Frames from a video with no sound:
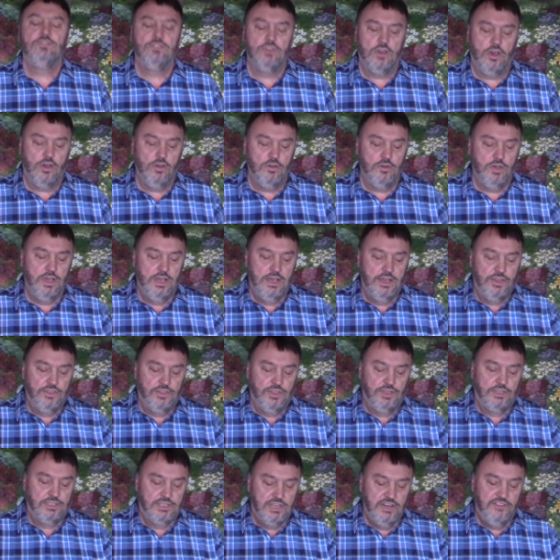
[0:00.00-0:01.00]
know
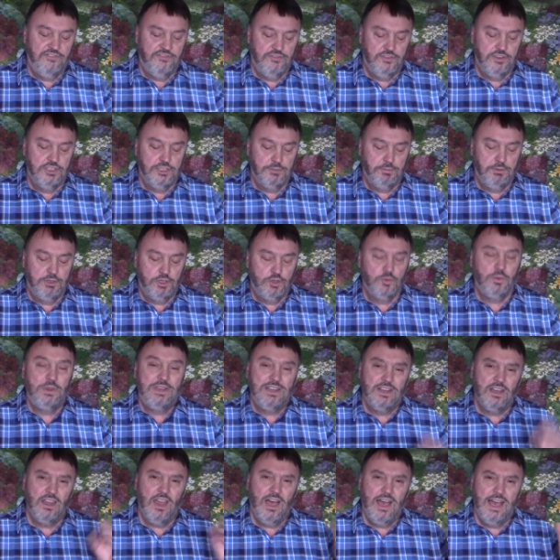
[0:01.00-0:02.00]
the difference
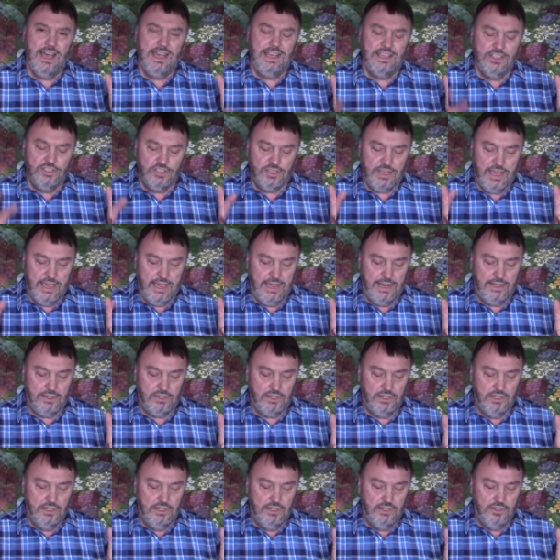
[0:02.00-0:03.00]
between lies
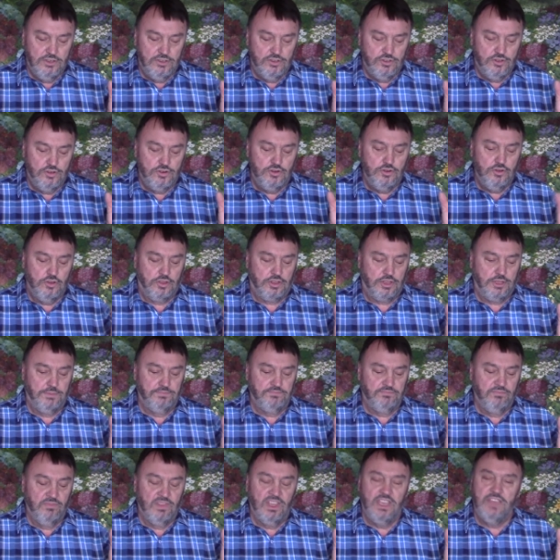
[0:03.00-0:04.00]
and truth.
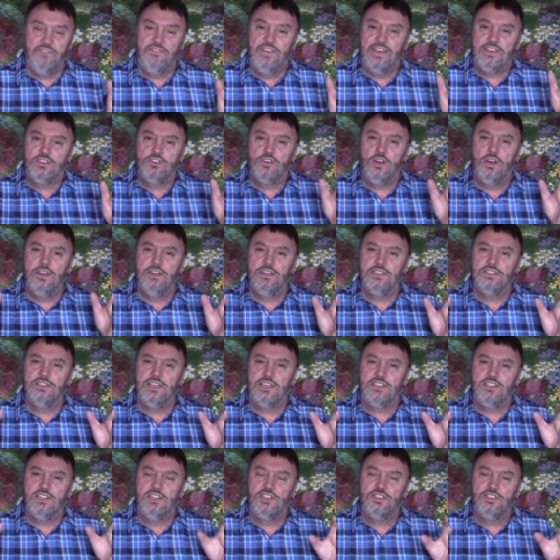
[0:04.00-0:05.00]
In fact, John is
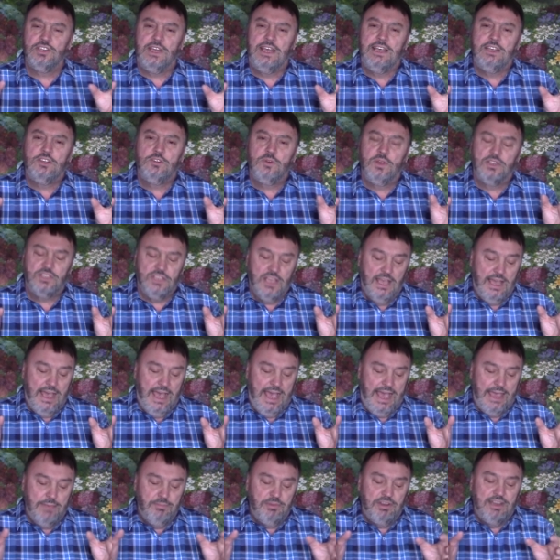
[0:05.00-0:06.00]
actually saying to us,
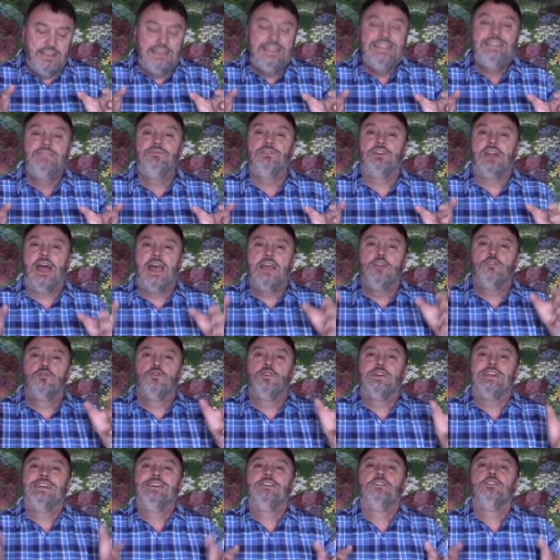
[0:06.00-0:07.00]
a believer, a
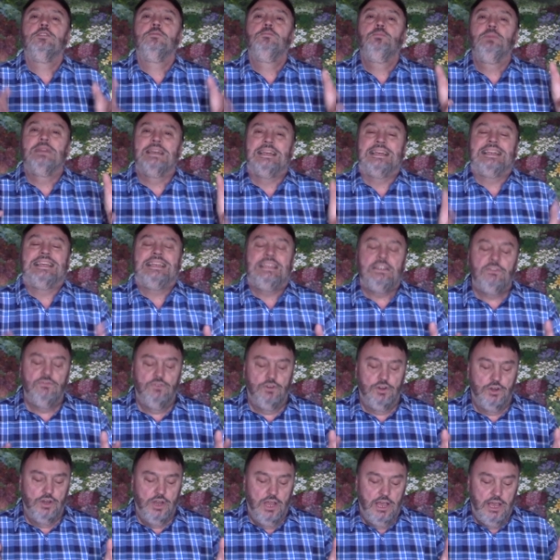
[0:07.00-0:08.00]
real
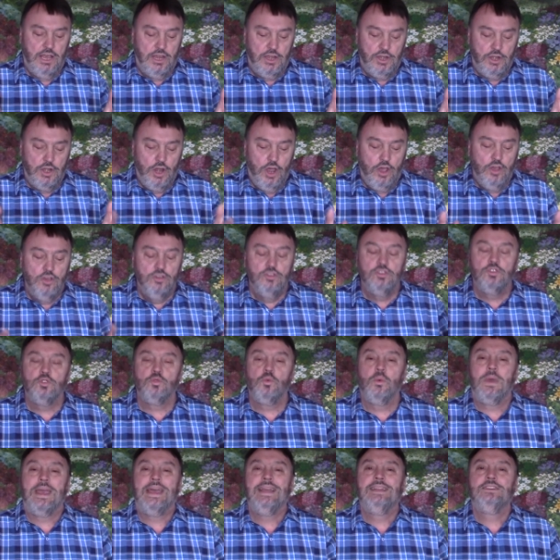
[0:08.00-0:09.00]
believer, knows
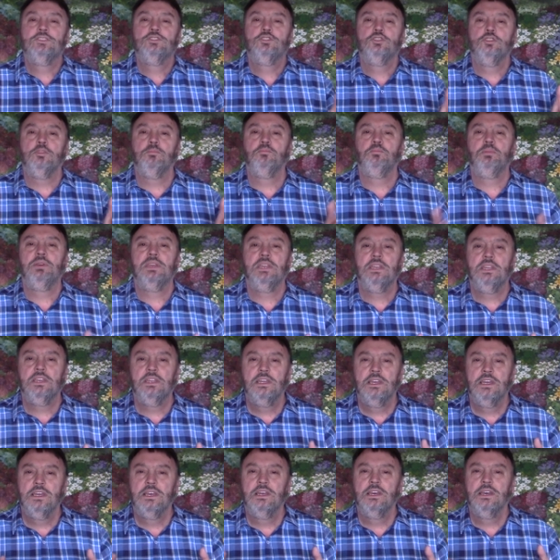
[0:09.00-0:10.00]
when to
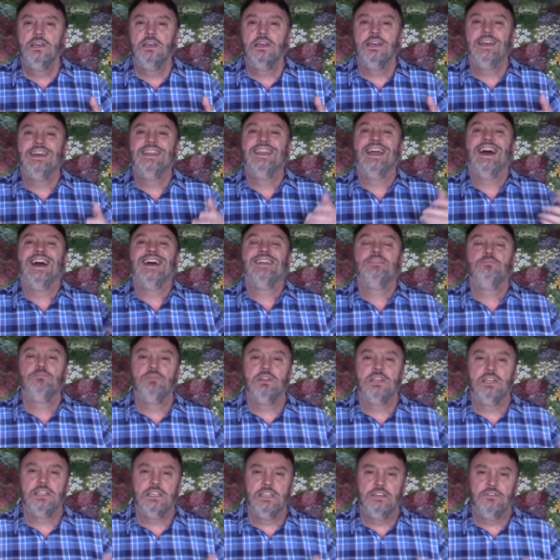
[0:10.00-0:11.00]
be an
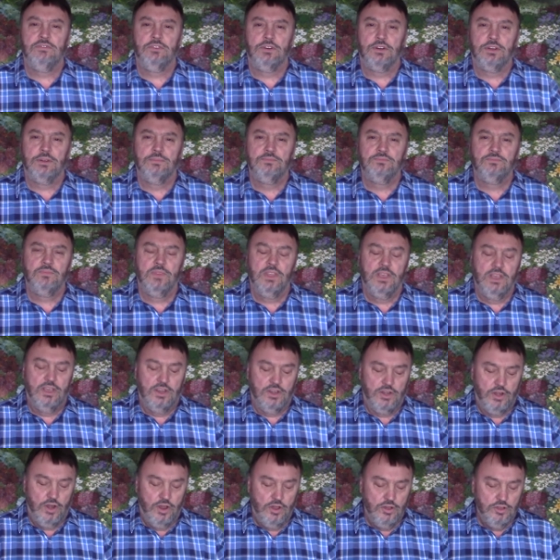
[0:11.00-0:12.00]
unbeliever,
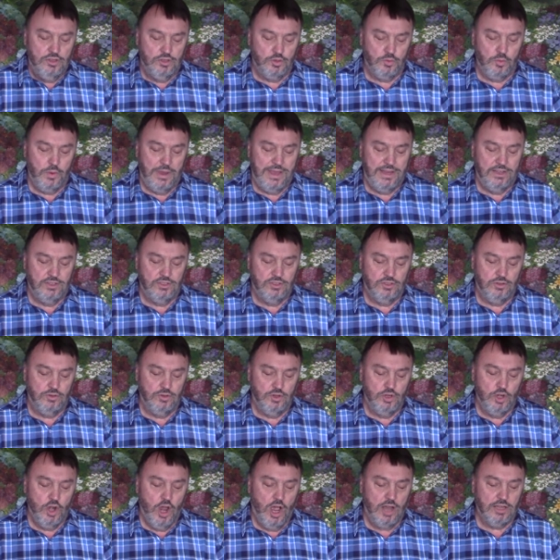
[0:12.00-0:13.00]
knows when to
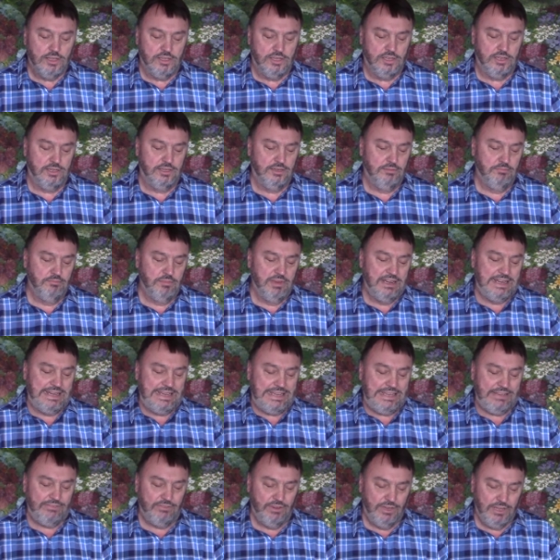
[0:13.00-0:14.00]
not
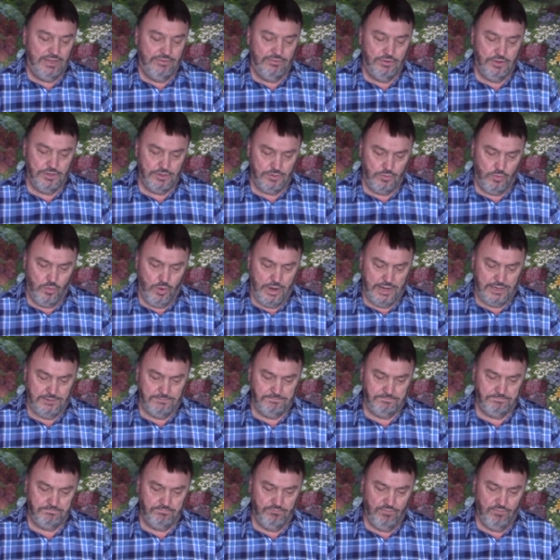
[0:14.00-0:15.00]
believe. Look at verse 1.